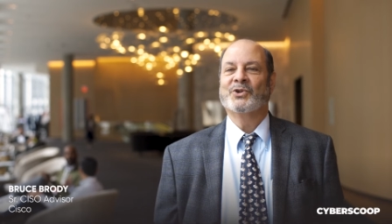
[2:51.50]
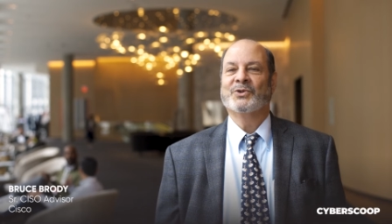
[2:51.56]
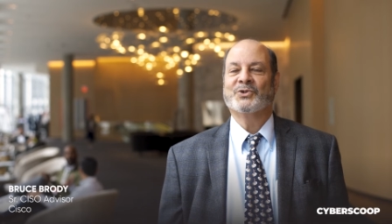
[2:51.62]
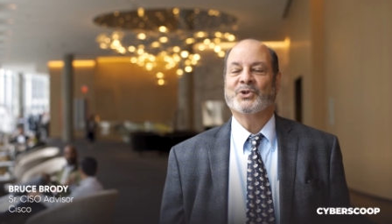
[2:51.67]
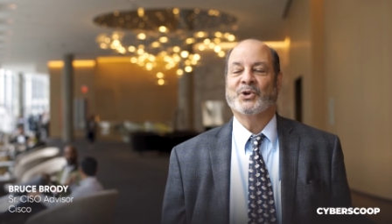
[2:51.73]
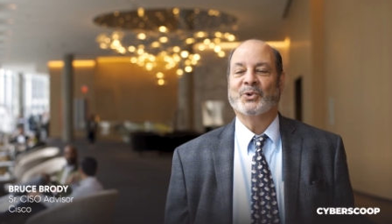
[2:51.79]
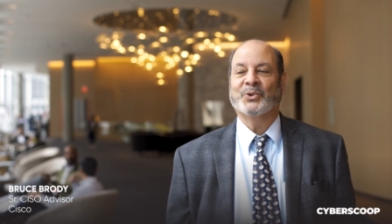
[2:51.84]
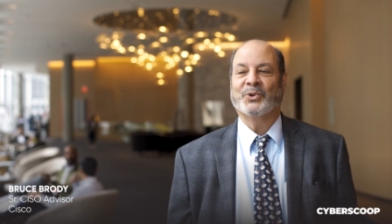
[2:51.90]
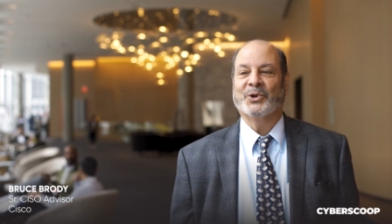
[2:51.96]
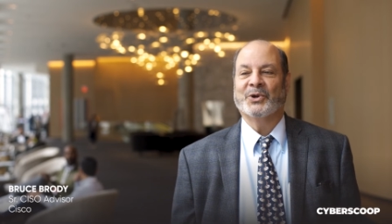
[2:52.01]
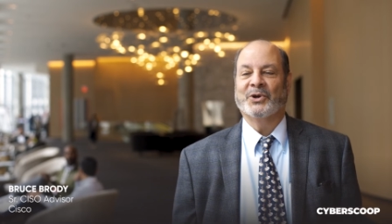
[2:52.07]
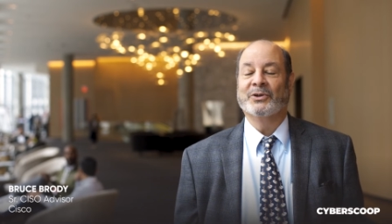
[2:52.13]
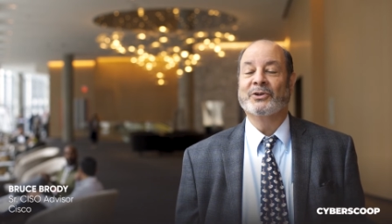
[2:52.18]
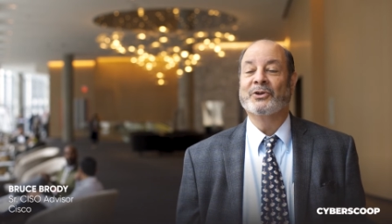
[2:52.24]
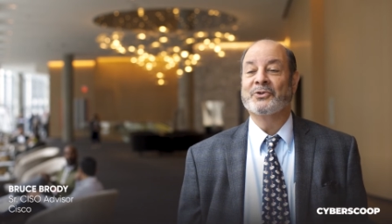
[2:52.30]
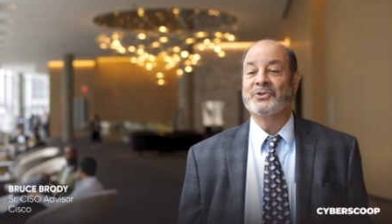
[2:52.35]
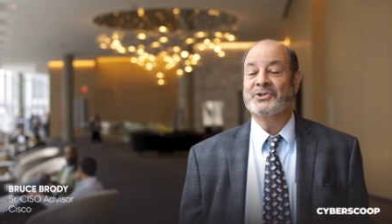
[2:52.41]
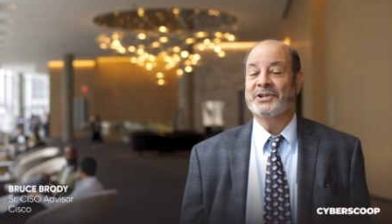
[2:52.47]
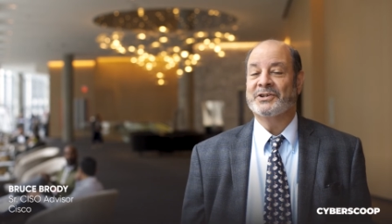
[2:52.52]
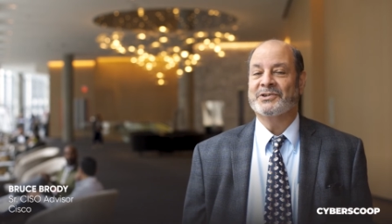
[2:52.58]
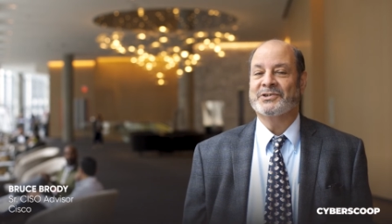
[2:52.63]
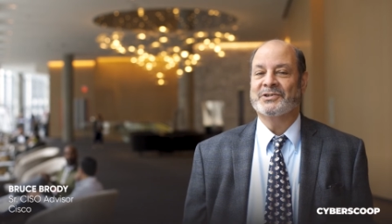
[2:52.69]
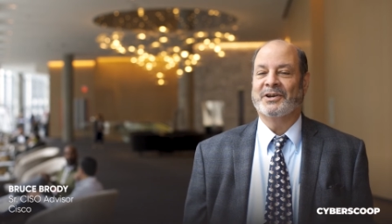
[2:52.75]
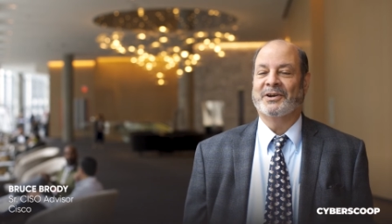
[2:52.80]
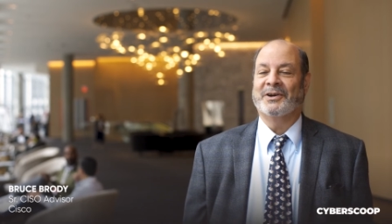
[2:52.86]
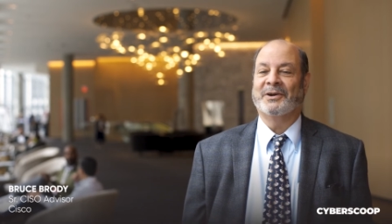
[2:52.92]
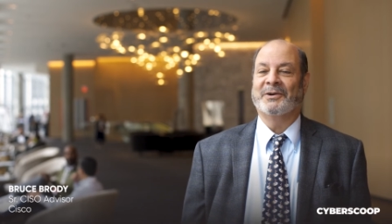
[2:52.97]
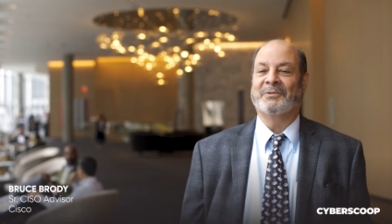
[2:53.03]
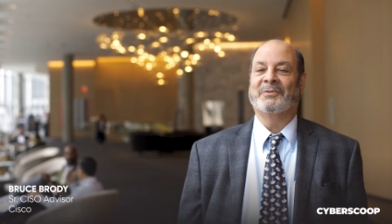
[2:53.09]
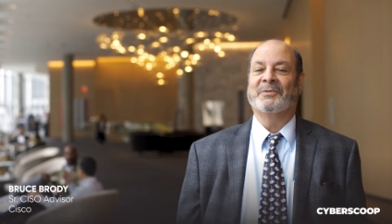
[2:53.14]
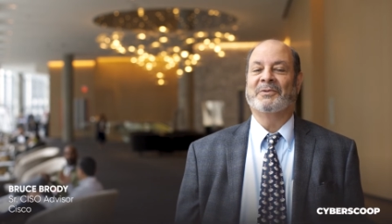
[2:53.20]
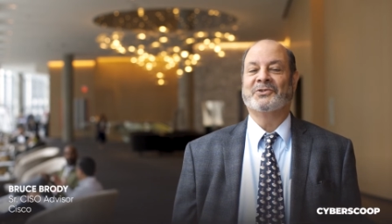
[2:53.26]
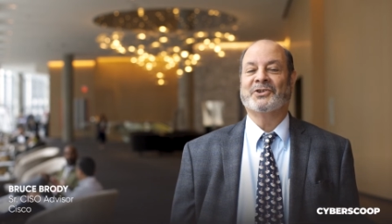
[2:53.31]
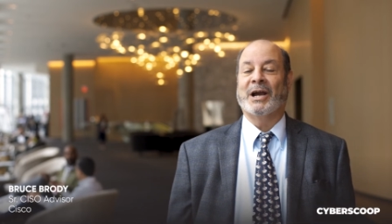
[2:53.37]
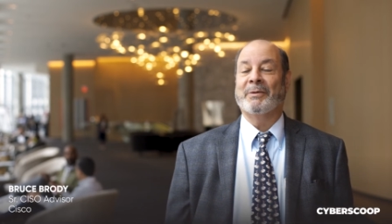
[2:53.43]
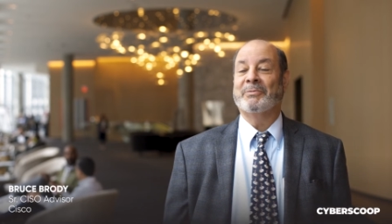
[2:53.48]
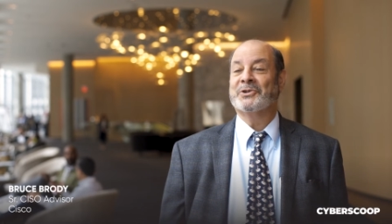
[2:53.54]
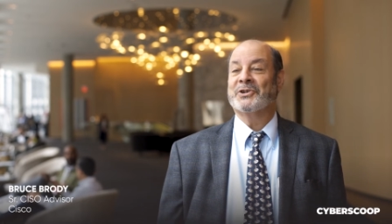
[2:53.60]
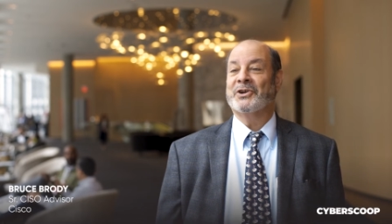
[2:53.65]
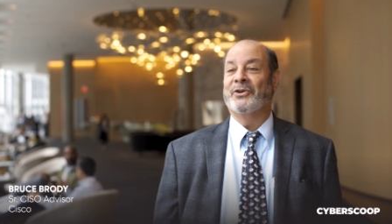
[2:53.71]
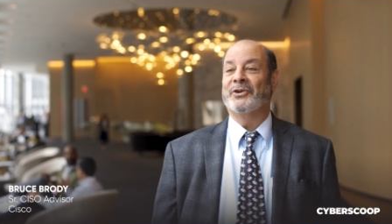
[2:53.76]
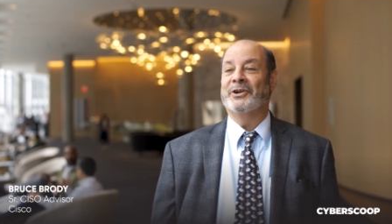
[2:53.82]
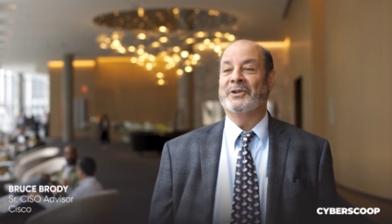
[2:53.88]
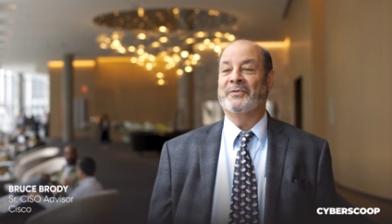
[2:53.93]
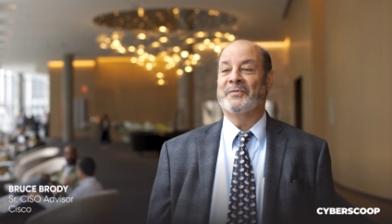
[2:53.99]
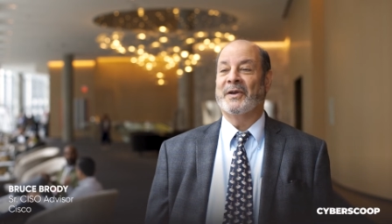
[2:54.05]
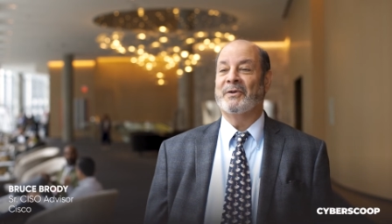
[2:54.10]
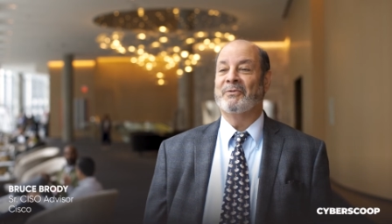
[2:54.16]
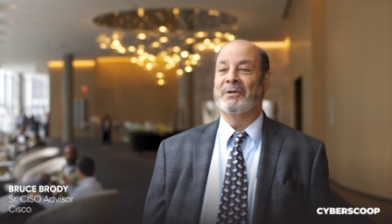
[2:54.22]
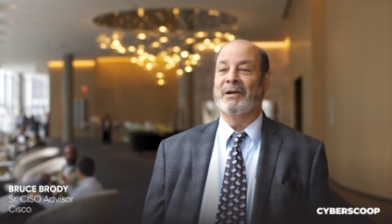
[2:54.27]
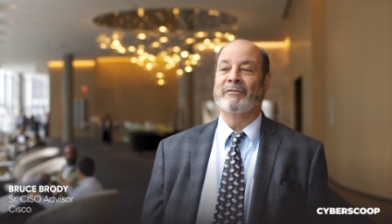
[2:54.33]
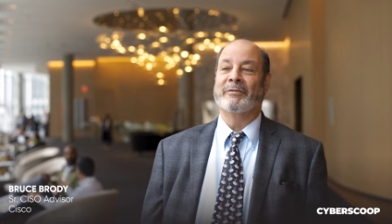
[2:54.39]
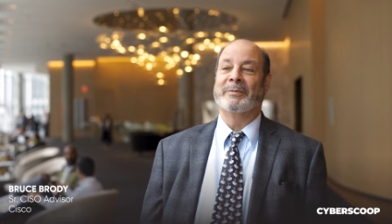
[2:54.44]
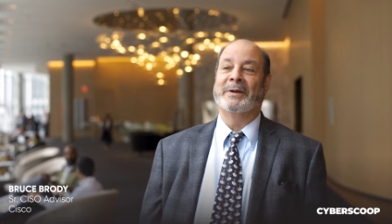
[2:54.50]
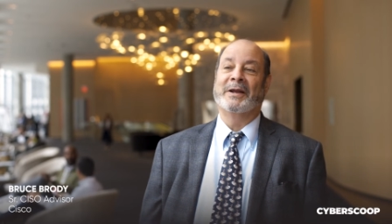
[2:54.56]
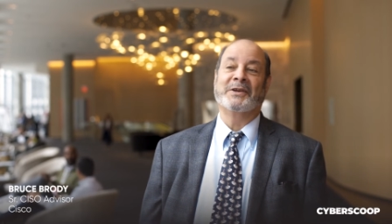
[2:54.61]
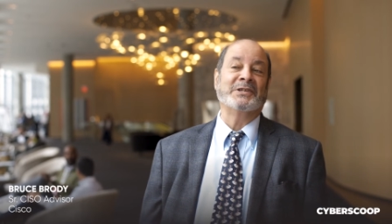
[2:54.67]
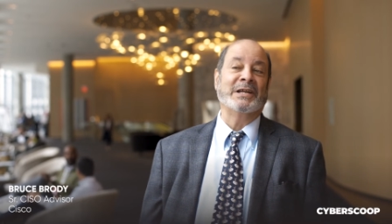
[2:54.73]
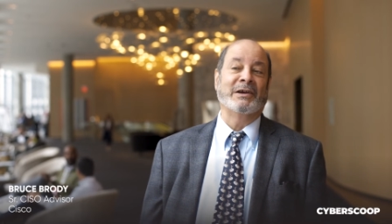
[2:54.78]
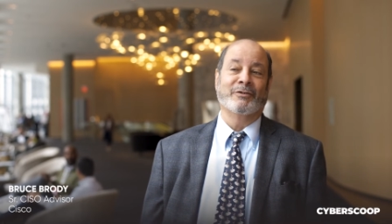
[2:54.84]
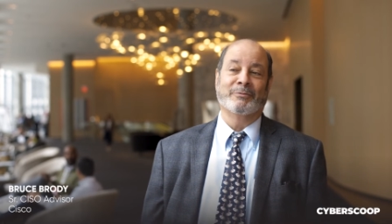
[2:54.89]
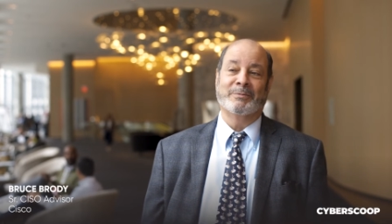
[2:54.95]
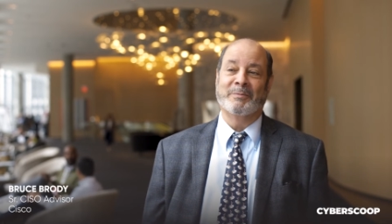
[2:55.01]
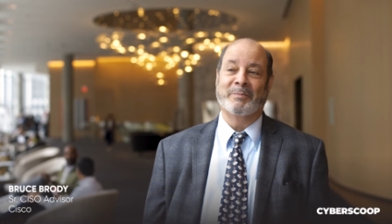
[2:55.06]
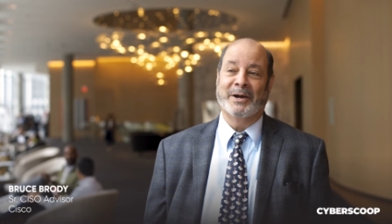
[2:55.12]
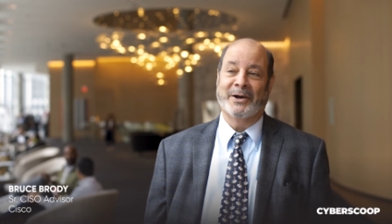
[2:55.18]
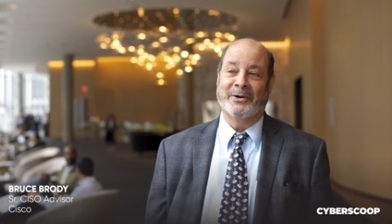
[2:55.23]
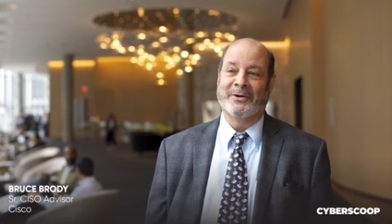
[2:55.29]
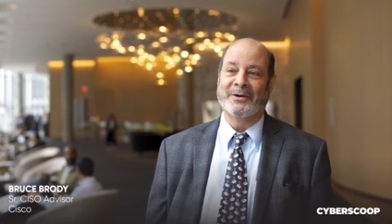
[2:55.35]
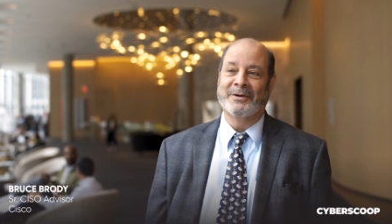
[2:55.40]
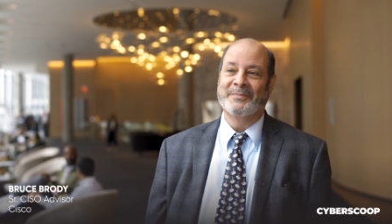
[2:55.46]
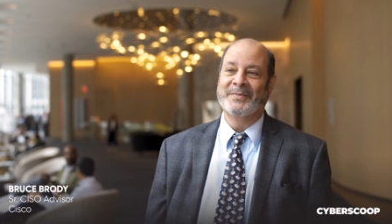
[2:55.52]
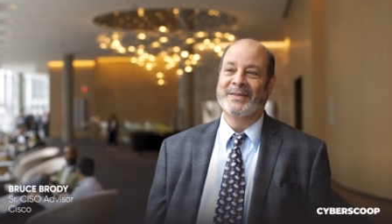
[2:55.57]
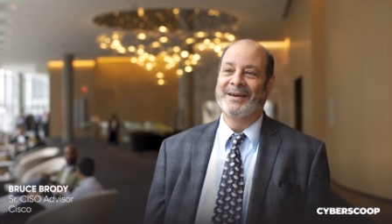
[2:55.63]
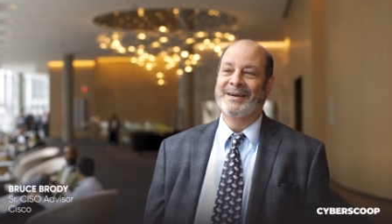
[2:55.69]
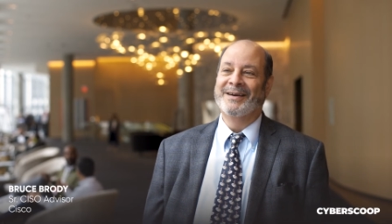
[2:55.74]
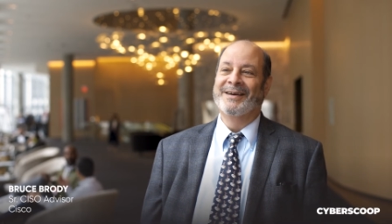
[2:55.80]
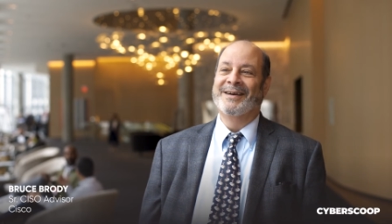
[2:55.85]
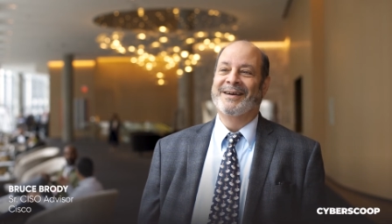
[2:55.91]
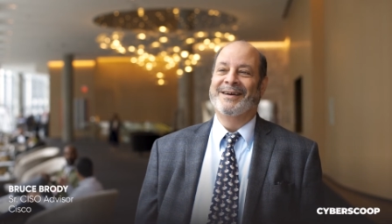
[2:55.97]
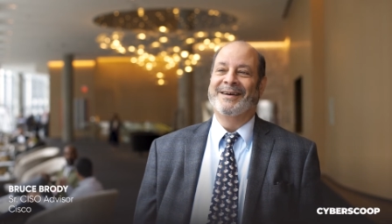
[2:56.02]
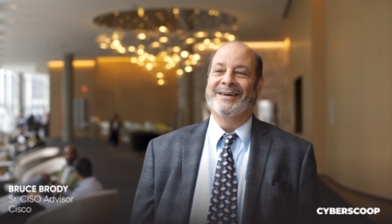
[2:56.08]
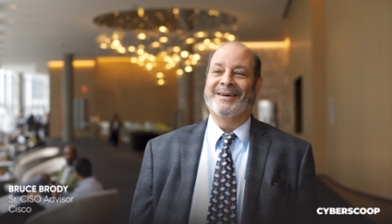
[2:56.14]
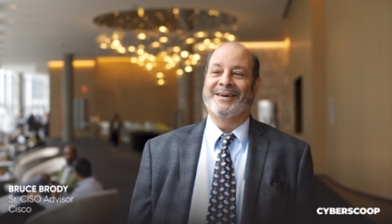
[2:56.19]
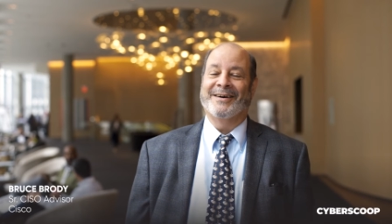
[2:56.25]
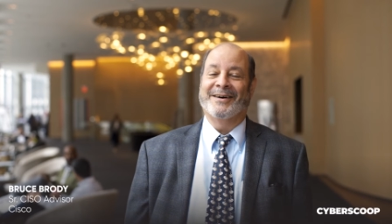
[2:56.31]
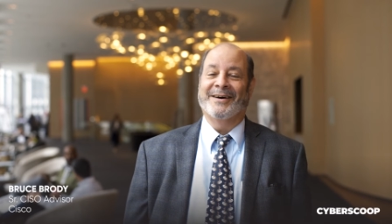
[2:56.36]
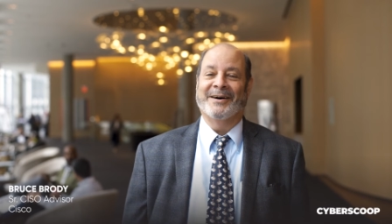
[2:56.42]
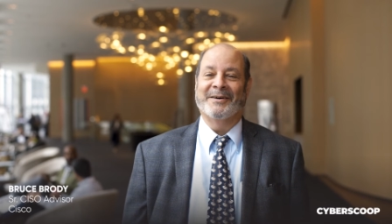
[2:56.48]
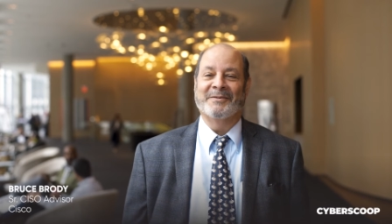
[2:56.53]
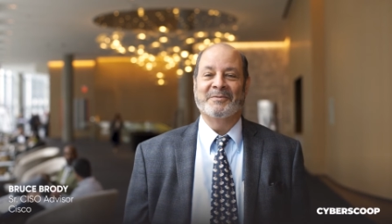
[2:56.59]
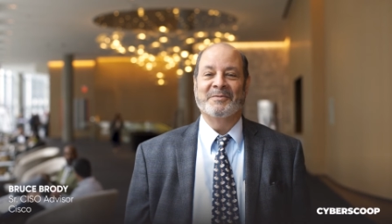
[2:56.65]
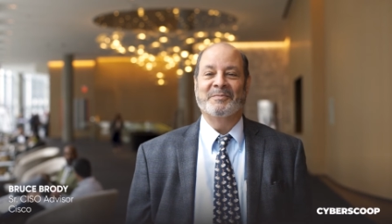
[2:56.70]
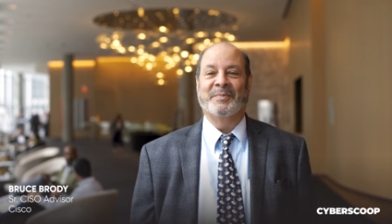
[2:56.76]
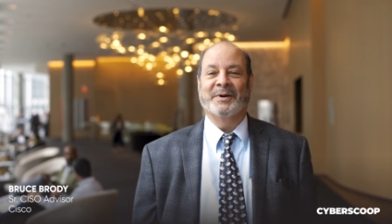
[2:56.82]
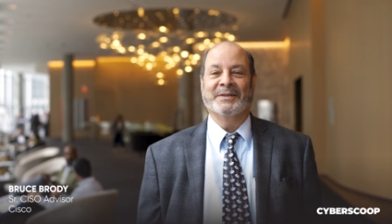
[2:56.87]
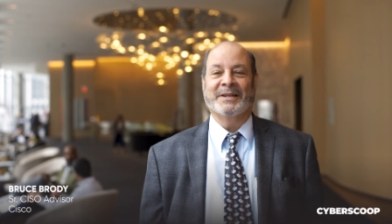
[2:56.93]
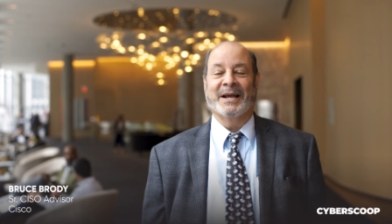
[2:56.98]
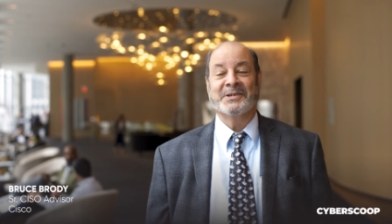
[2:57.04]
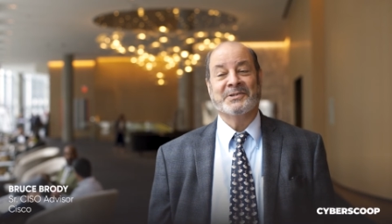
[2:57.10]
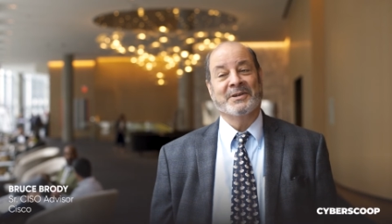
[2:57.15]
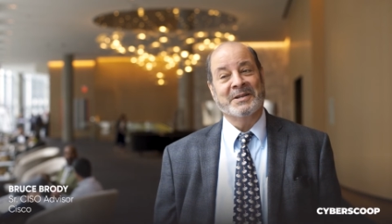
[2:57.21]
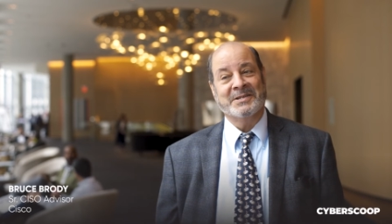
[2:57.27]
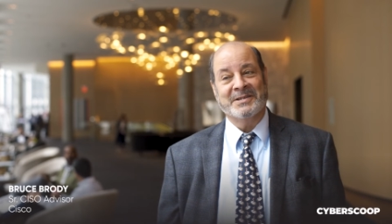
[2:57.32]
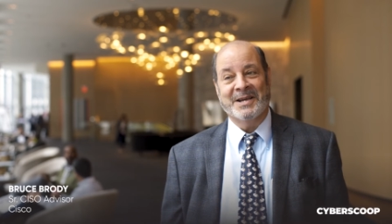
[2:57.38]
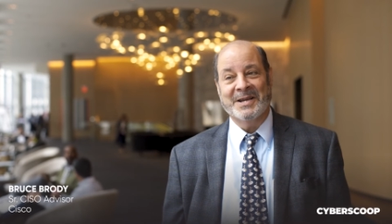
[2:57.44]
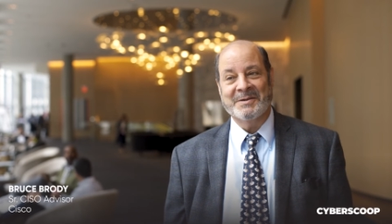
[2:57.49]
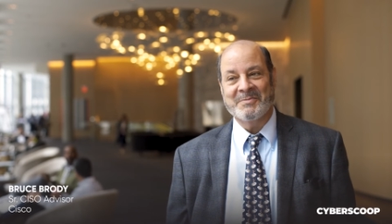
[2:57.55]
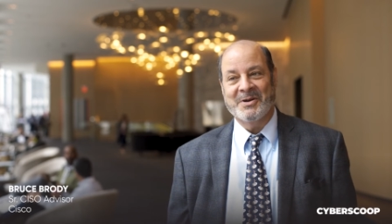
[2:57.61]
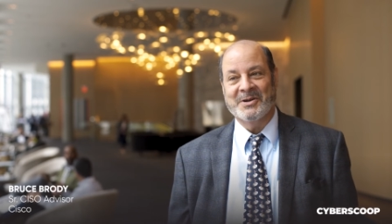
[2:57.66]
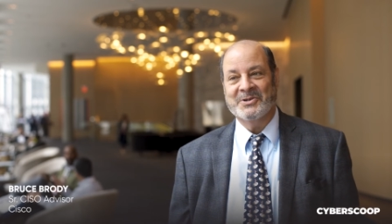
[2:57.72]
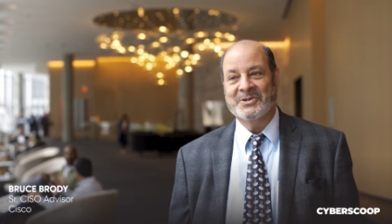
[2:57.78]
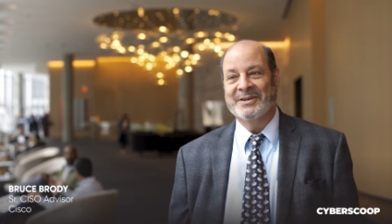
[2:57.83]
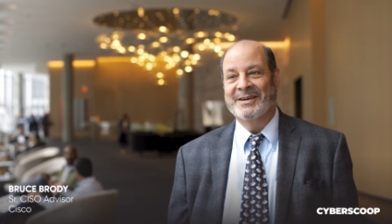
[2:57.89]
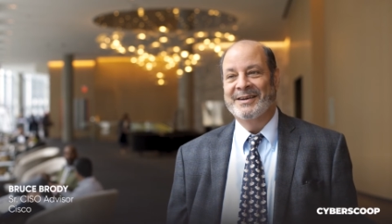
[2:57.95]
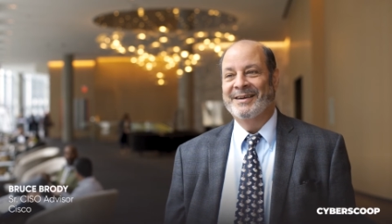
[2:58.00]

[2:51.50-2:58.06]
So the good news is cybersecurity in the federal government has never been better, but that's not saying much.